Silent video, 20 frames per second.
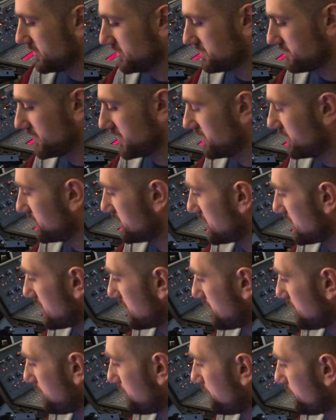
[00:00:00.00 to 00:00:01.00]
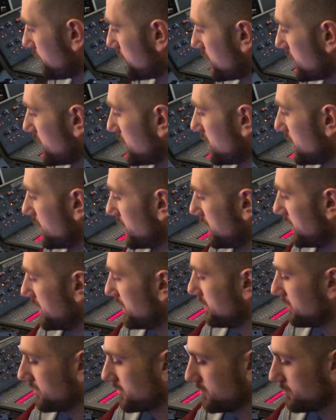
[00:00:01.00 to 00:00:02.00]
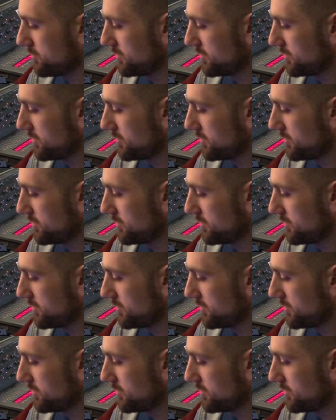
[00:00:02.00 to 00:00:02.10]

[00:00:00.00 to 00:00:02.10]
this fader down, and then I'm going to